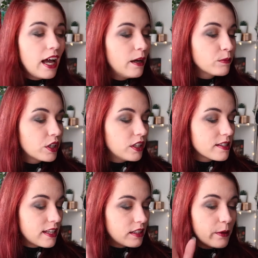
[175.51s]
I'm gonna
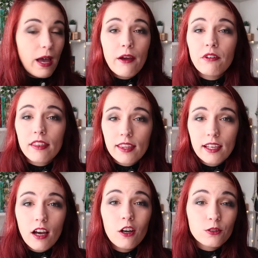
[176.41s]
set up
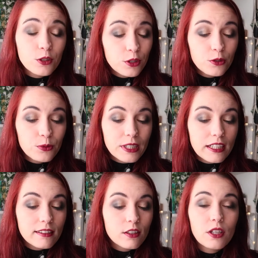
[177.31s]
everything on Goodreads,